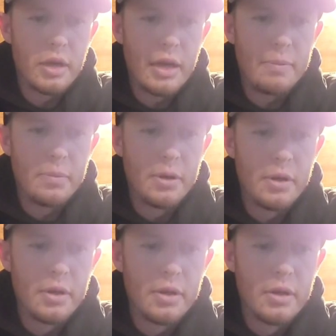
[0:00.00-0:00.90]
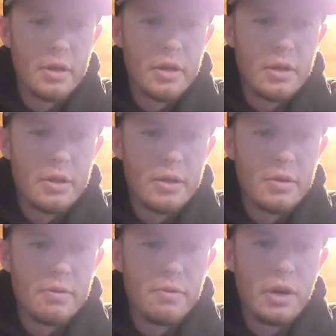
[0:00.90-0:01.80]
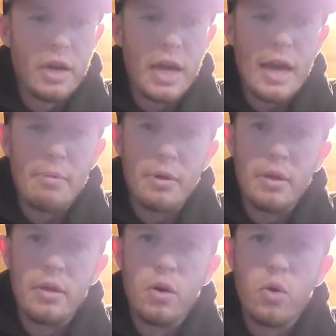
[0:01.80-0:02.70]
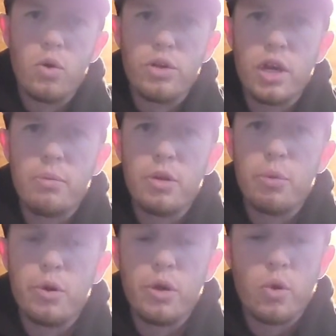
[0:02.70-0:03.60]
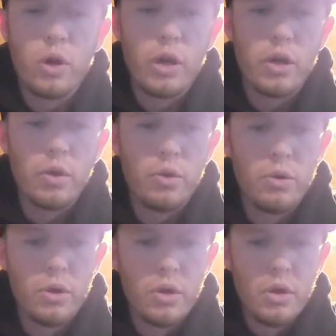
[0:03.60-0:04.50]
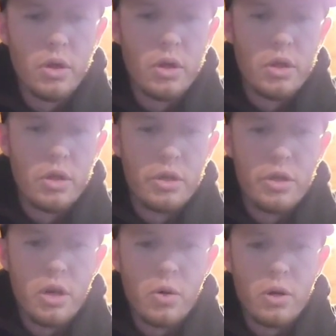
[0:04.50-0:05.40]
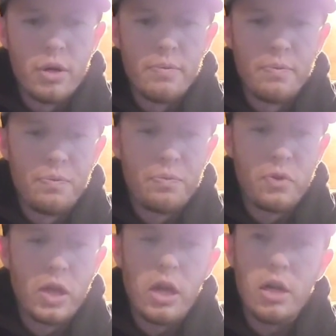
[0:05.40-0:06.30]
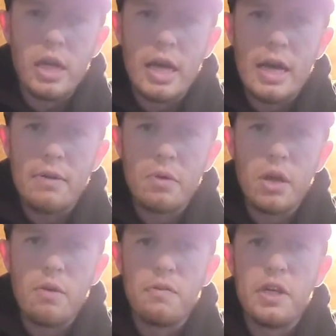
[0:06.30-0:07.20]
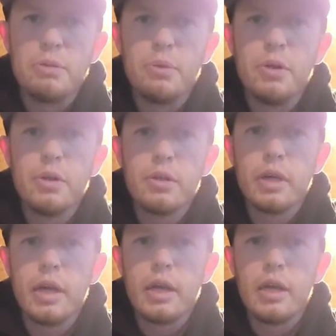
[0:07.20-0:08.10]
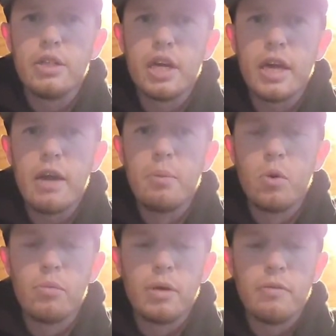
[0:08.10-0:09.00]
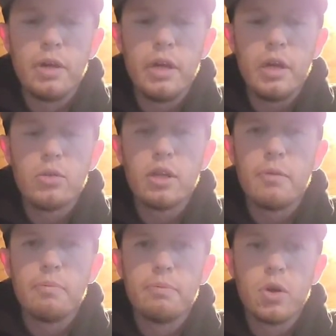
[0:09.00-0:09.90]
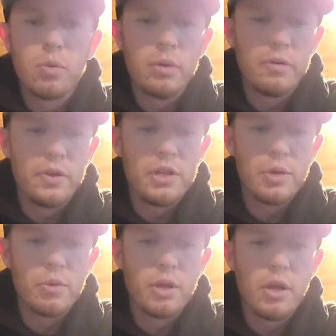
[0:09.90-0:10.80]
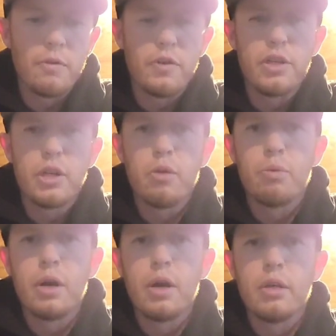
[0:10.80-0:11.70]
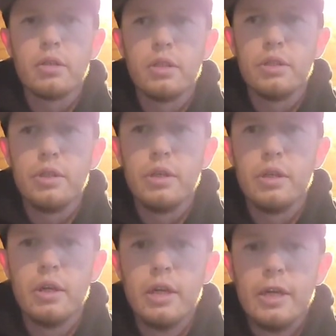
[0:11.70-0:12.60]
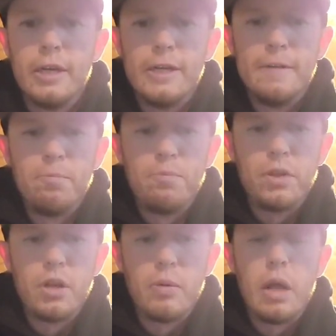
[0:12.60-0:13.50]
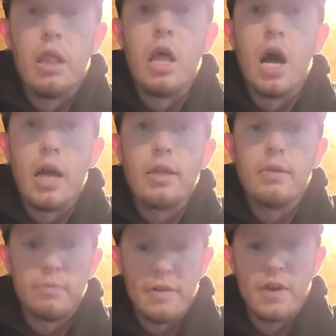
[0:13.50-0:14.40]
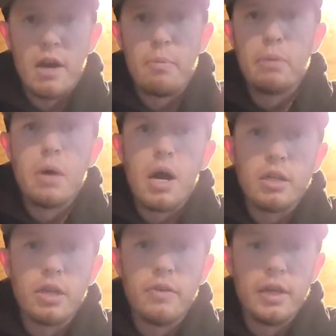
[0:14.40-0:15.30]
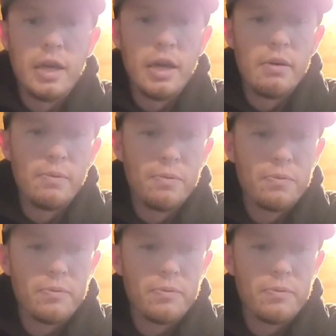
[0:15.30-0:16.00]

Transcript: I'm very happy. The orders come through pretty quick too, so get online, get on Facebook, and check out more of my videos. I'm going to be fishing with a lot of FishCo products this year. A lot. I've got a big box of it now.